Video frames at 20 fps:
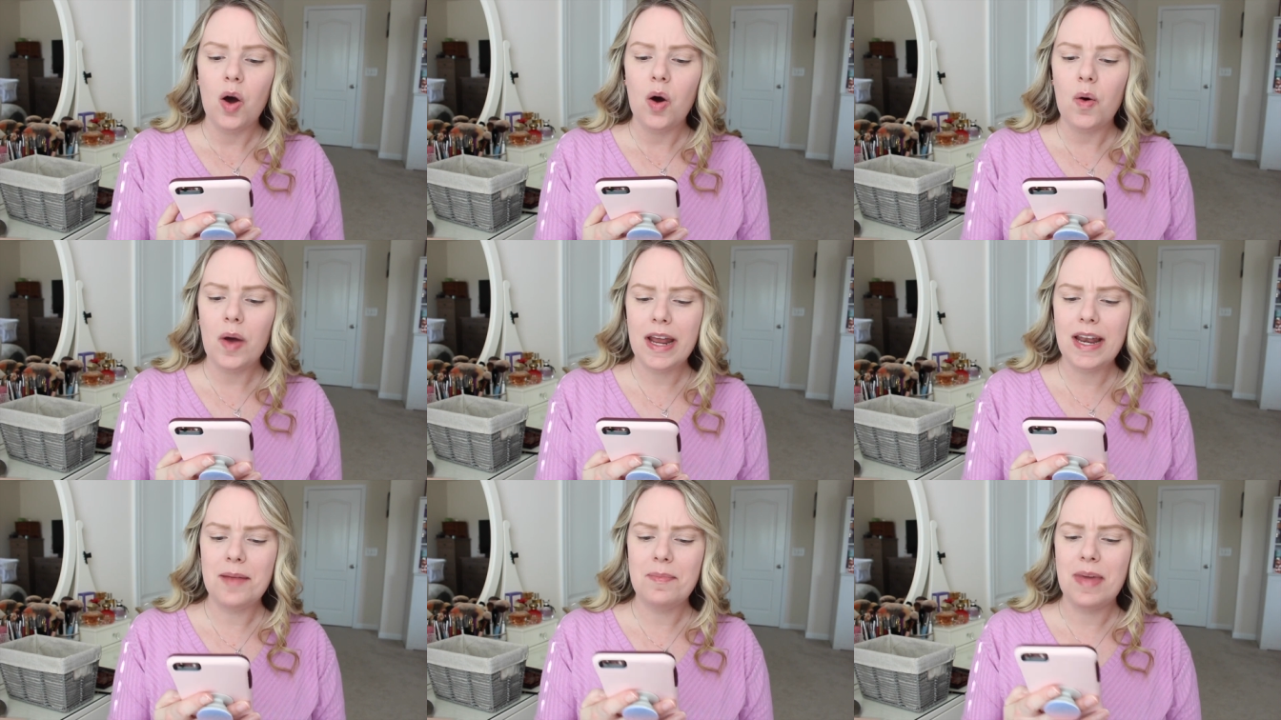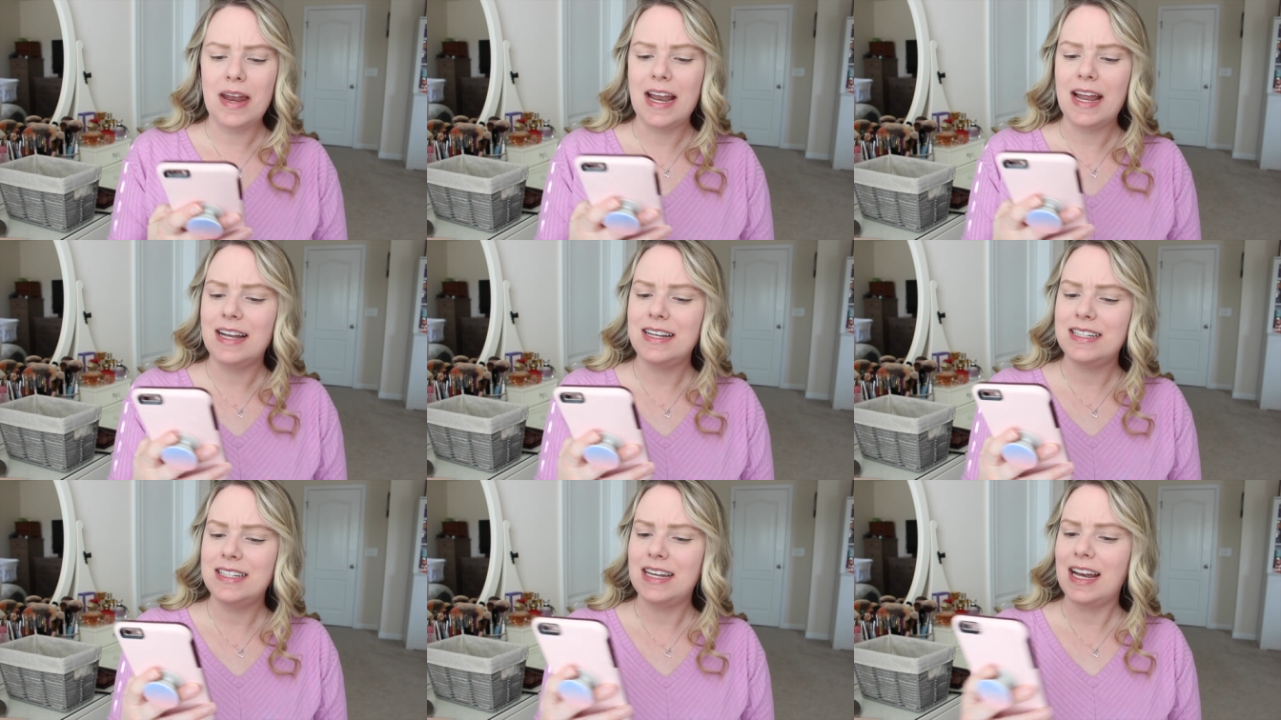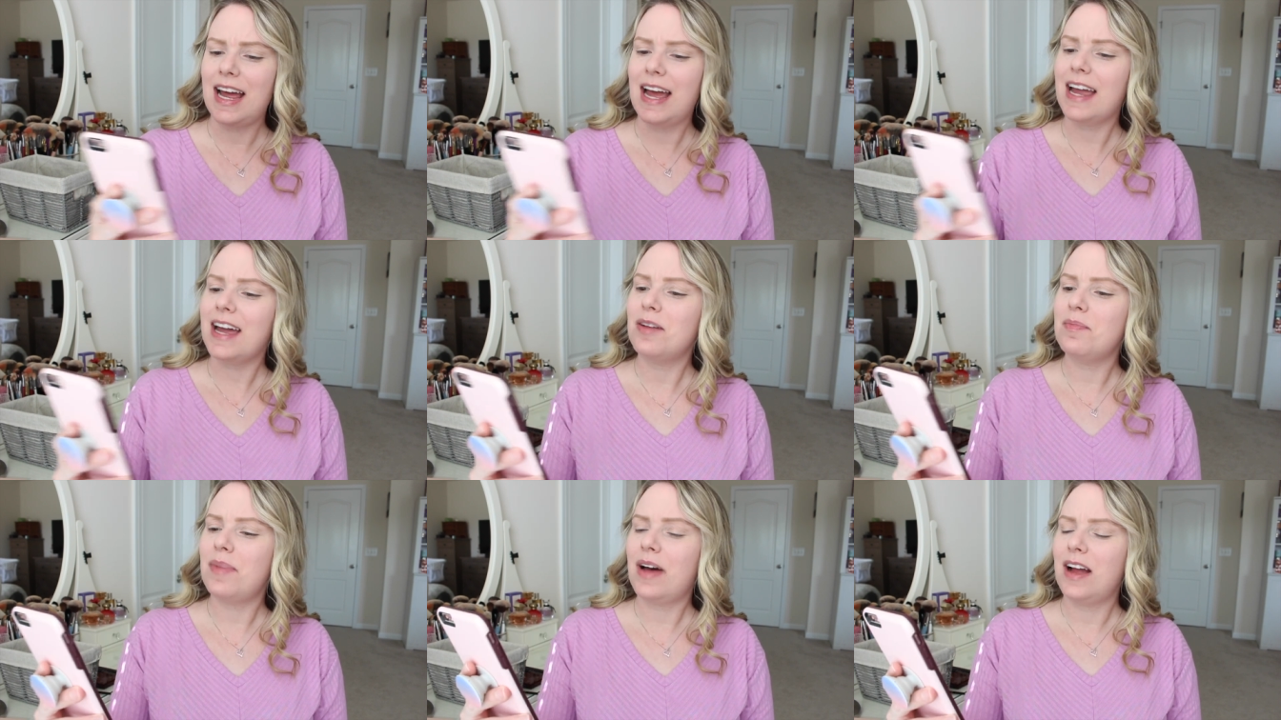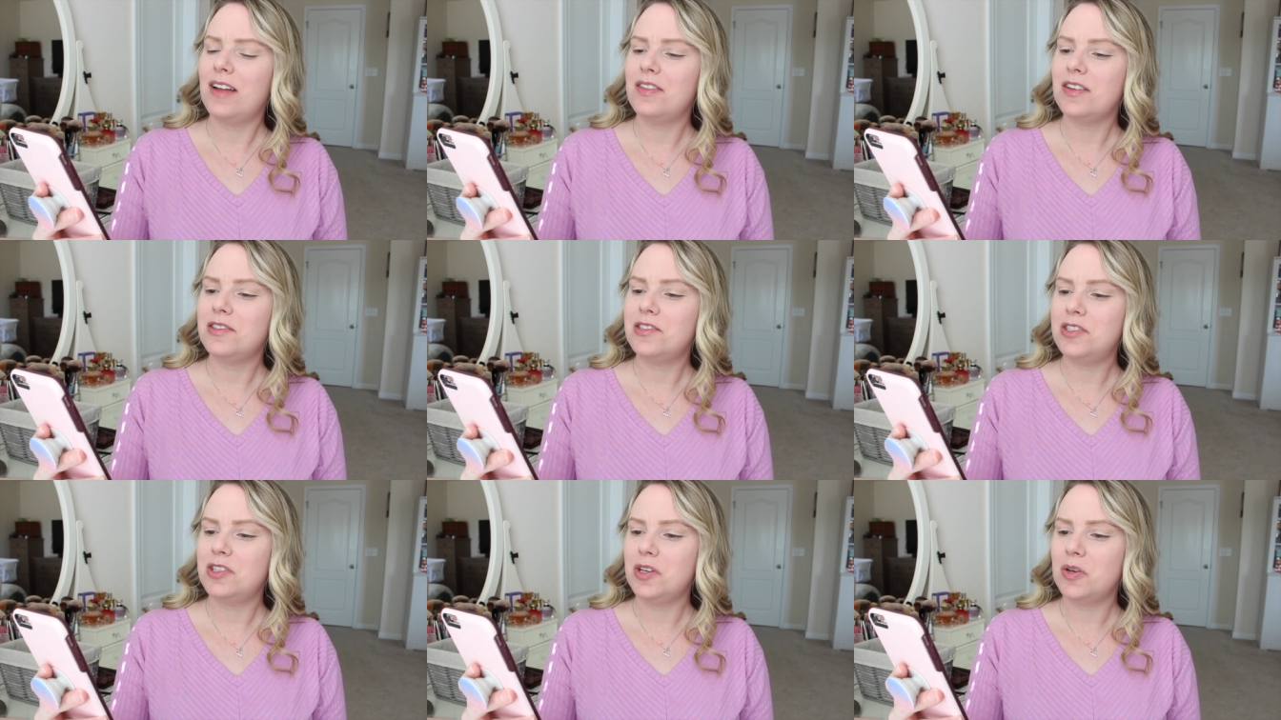Wait a minute, did I combine
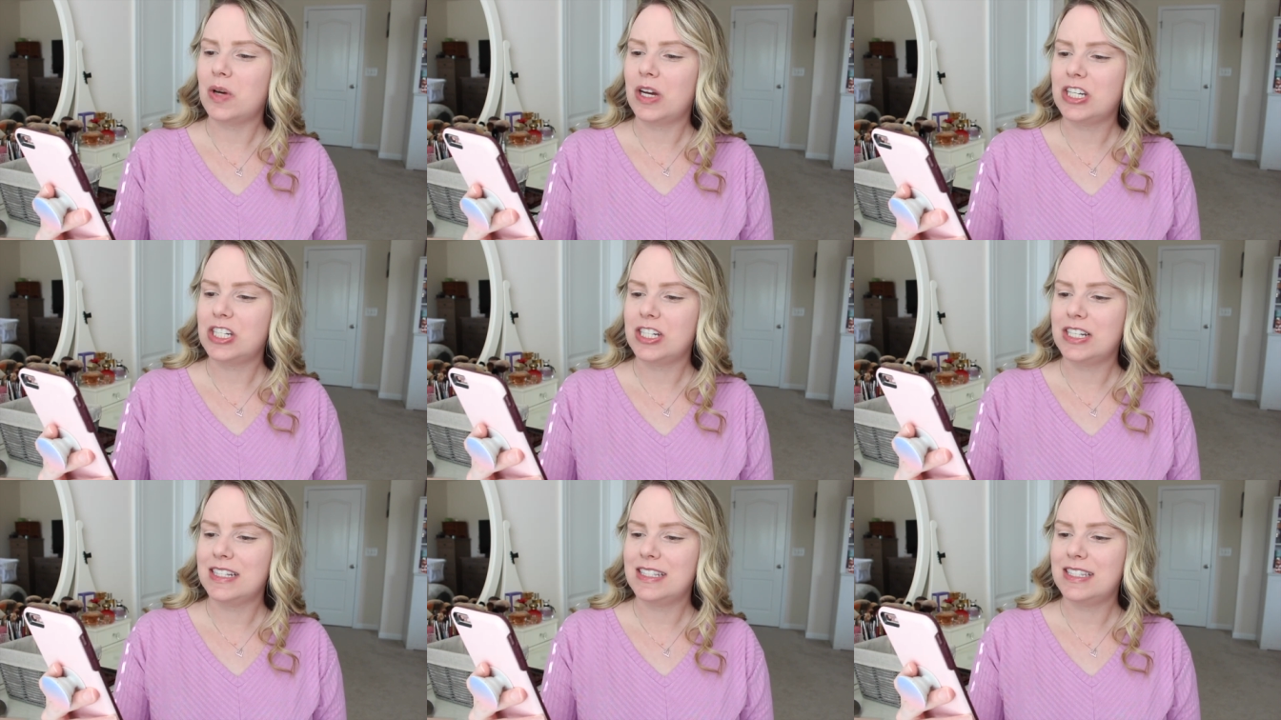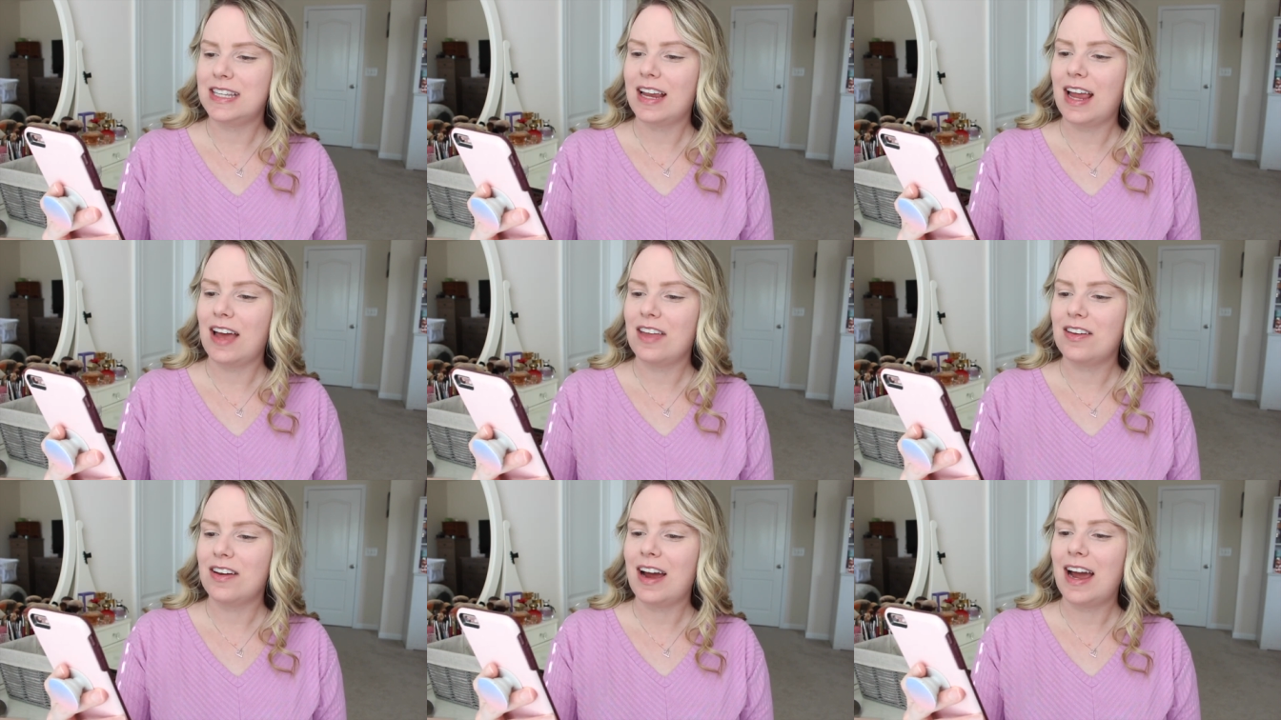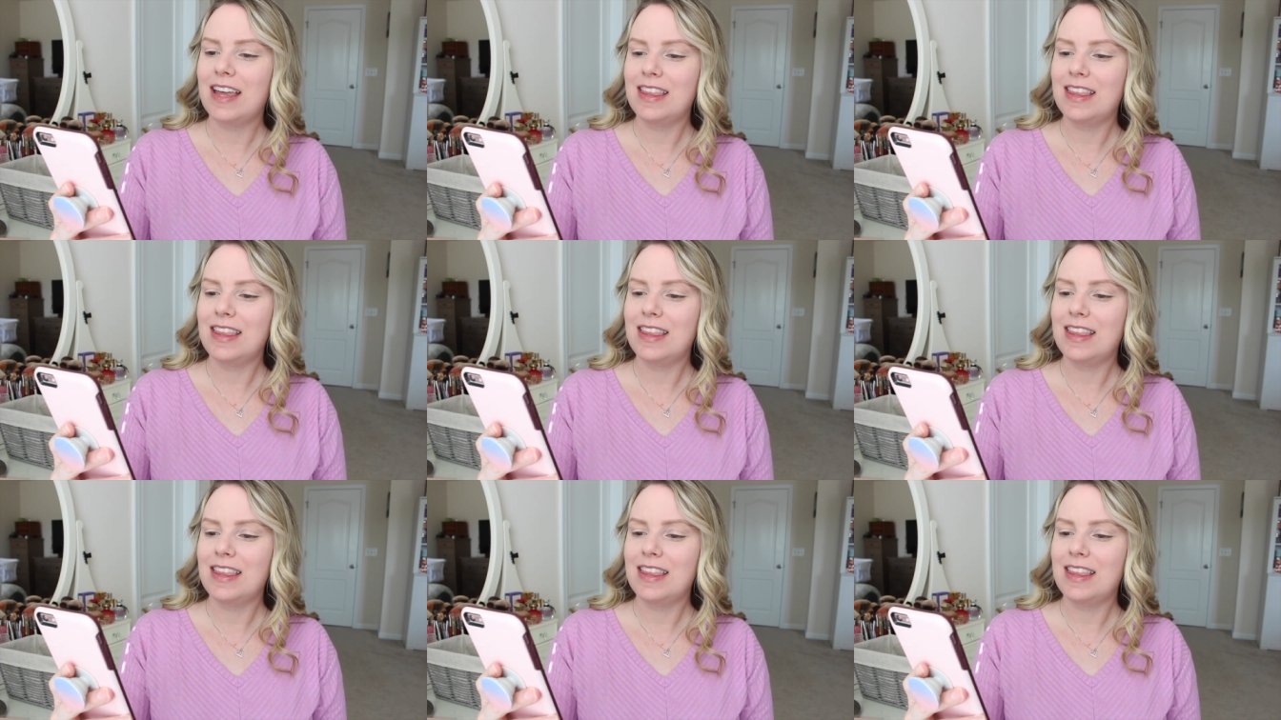those two questions together?